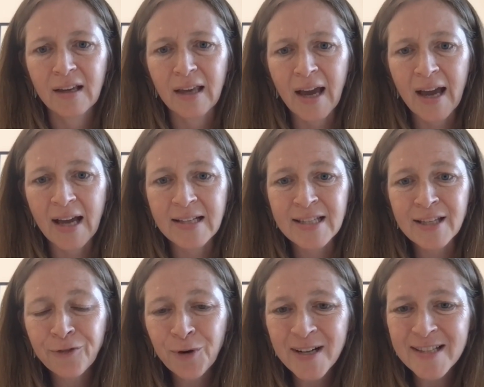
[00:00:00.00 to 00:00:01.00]
Yeah,
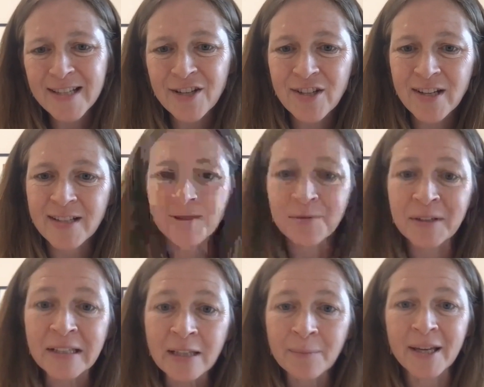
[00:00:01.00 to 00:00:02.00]
deforestation is a
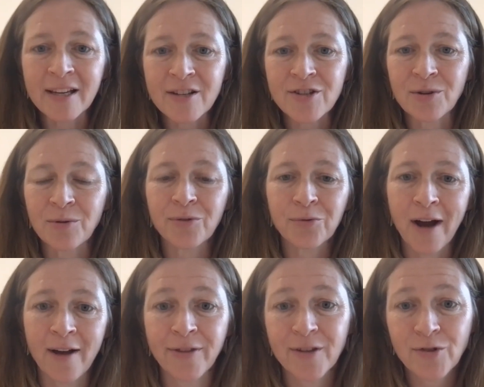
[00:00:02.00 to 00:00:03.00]
really big issue
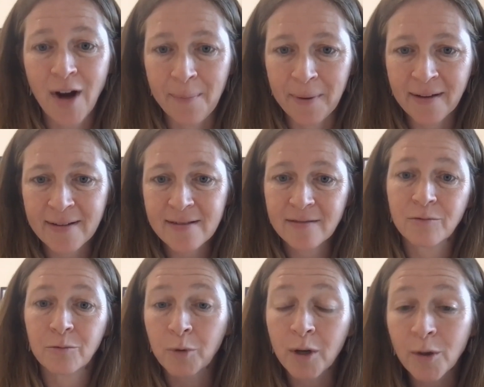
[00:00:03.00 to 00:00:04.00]
throughout the tropics,
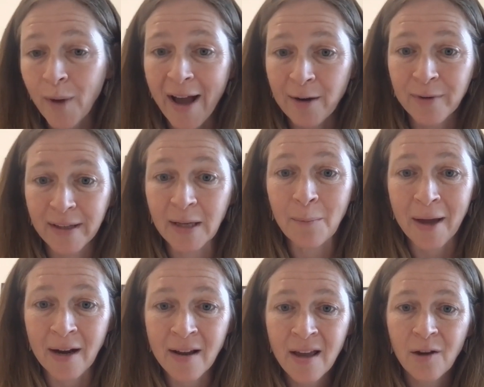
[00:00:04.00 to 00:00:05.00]
worldwide really,
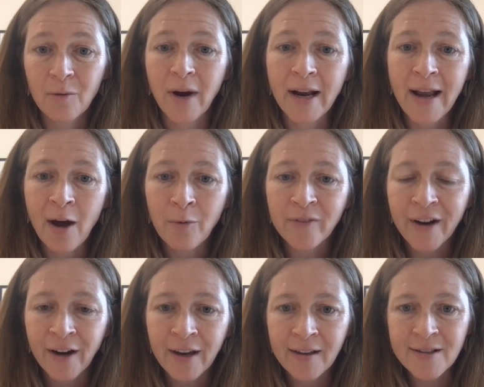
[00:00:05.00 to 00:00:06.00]
but right now we're
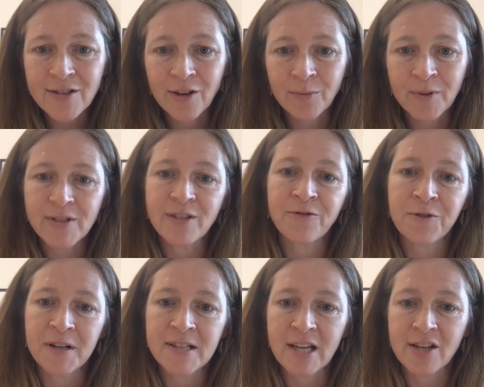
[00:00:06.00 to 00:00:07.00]
very concerned with
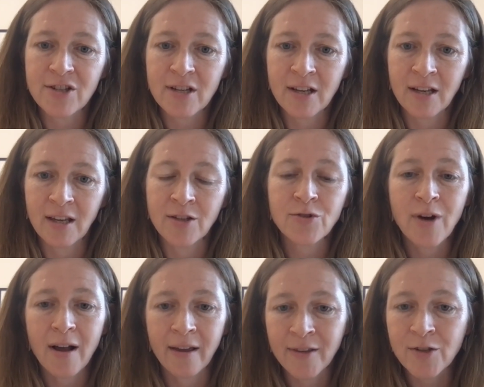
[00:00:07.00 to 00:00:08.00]
deforestation in,
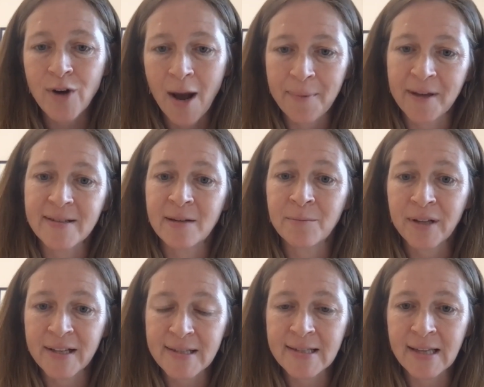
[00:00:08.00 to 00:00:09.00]
tro- in the tropics in
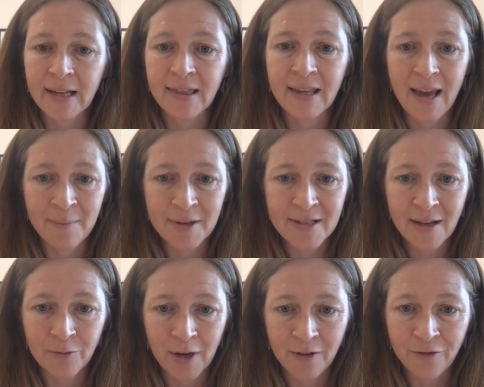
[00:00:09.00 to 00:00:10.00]
places like the
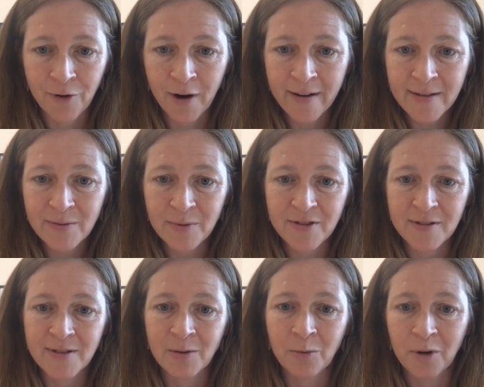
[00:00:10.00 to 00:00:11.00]
Amazon rainforest, which
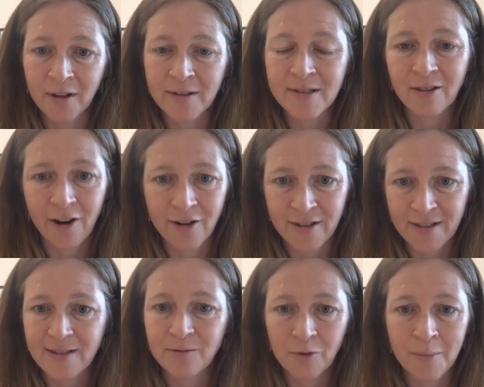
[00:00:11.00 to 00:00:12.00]
is the world's
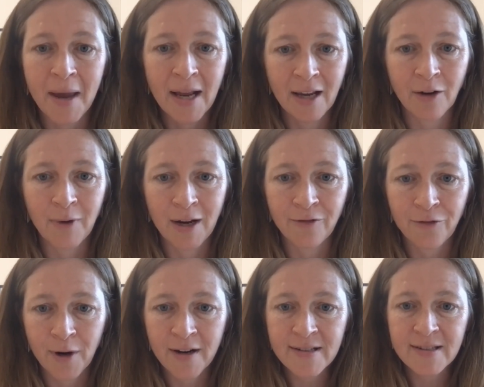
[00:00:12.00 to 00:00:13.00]
largest remaining
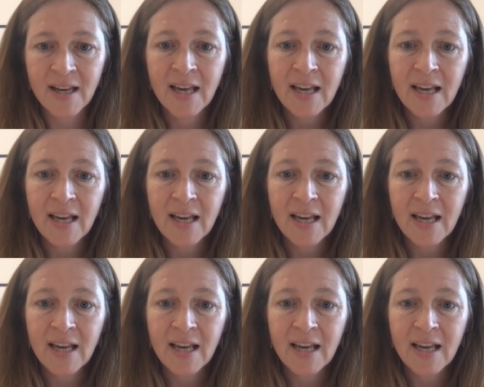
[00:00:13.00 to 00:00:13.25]
rainforest.